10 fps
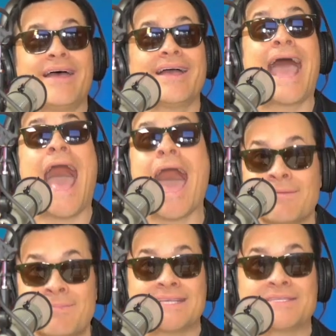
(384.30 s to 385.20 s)

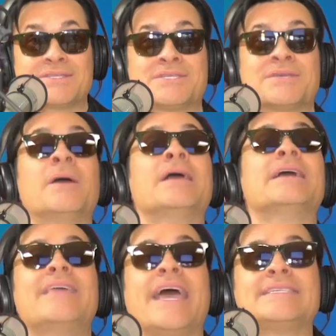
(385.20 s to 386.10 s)
economists,
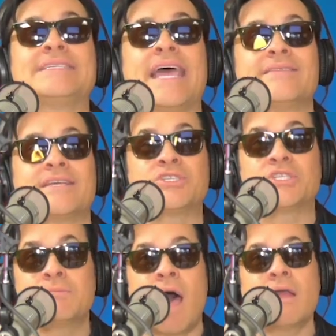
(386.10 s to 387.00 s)
they say that
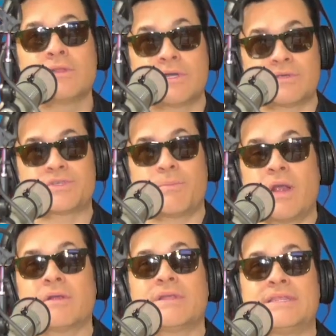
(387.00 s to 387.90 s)
smugglers,
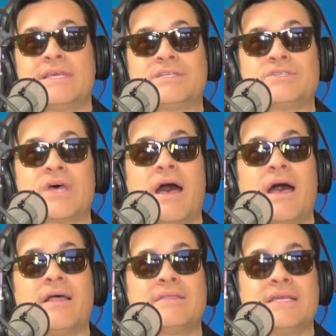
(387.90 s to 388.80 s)
apparently these
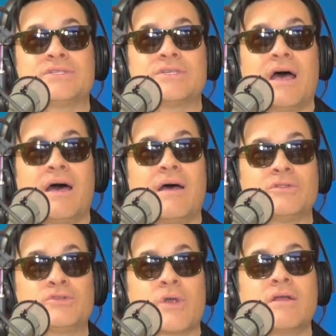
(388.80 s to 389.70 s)

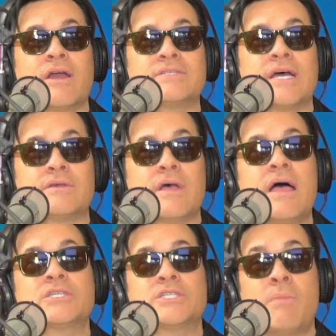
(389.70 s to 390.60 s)
drug cartel
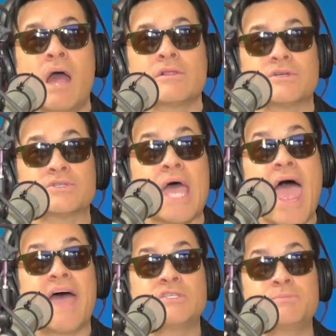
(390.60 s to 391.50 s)
smugglers
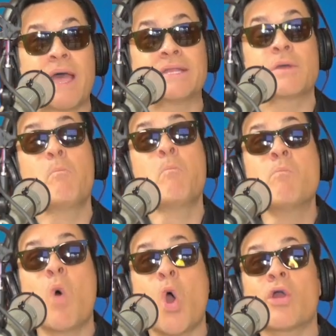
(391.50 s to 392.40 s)
have spent
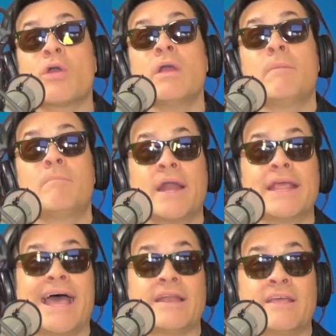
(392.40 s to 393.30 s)
more
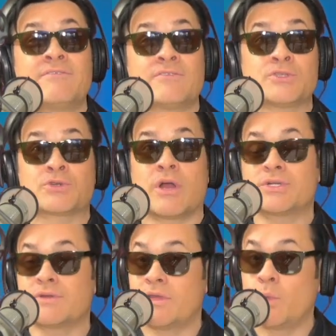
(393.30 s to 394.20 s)
money on
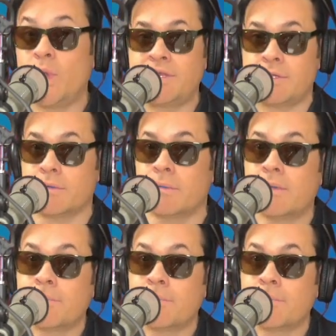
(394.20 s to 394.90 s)
infrastructure than we do.